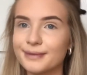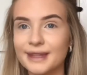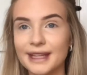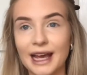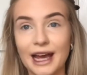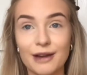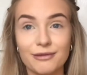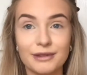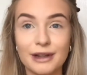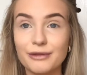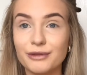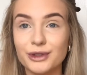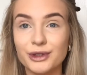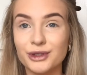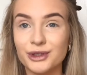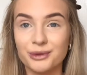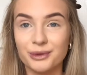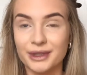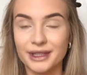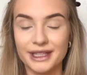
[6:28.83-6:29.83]
I've never
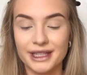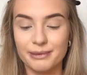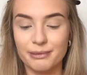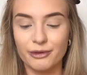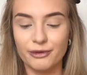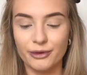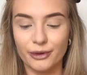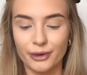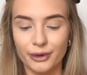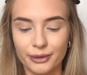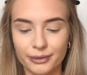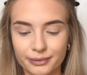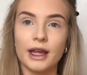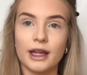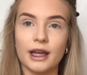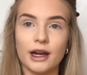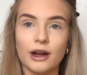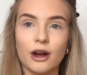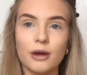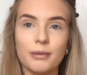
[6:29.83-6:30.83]
used one of these before.
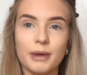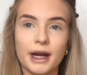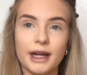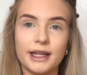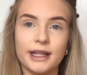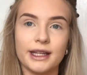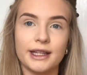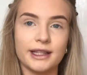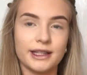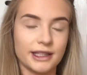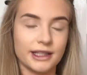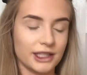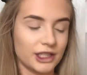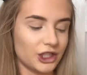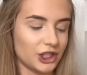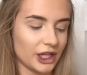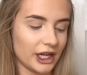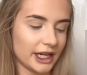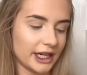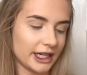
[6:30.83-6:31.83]
I got mine in the
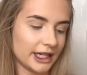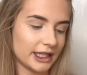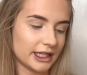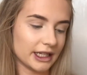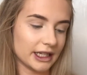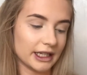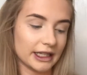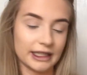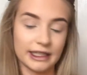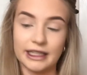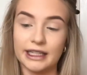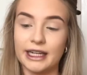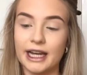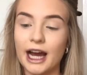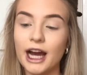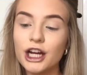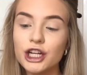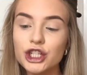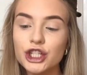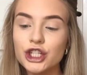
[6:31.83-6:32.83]
shade
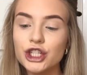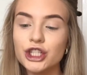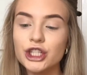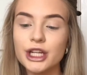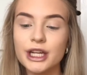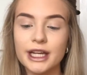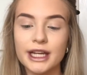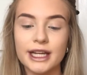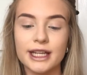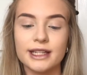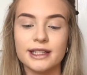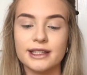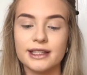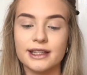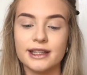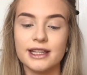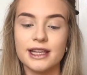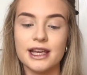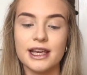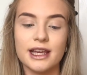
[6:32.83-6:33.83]
Ganache. It's
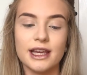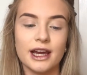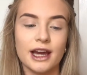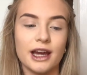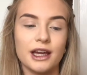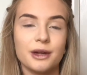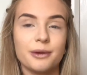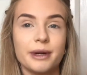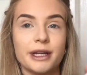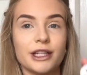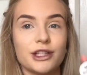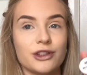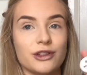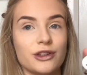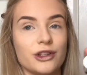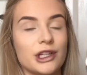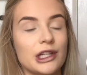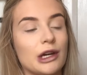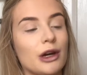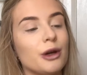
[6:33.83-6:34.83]
the AOA
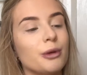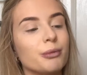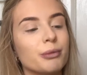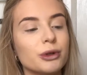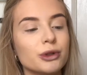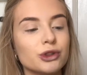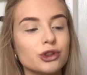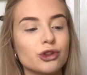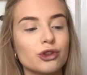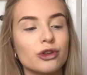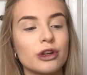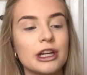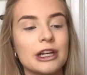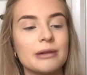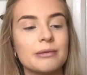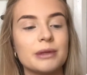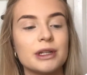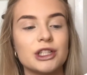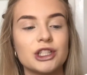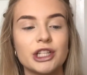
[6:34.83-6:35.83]
Studio Buttercream
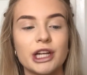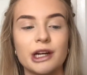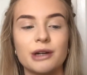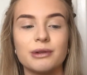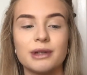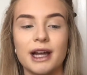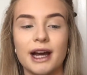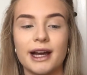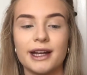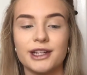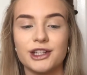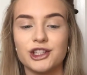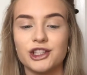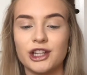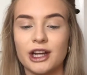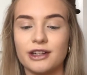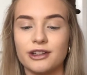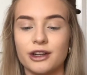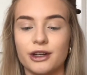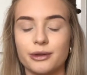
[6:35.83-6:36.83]
Gel Liner
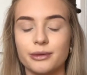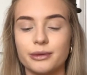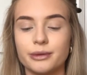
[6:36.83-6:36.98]
Shadow.